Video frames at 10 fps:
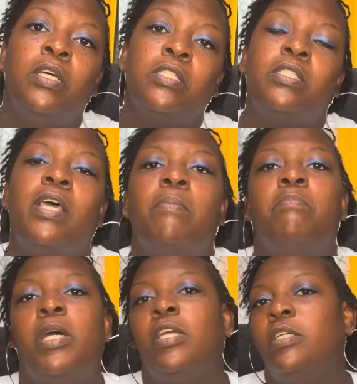set
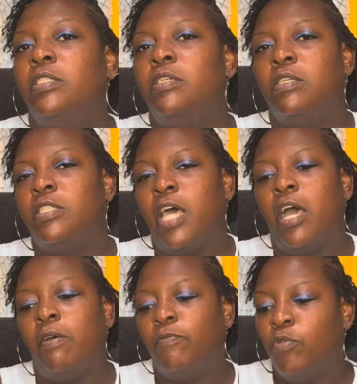money to the
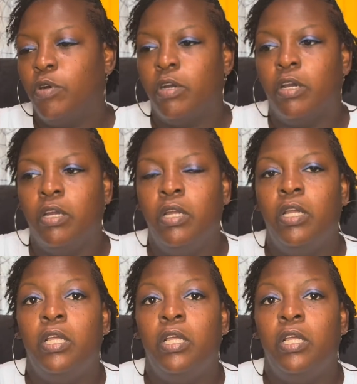side for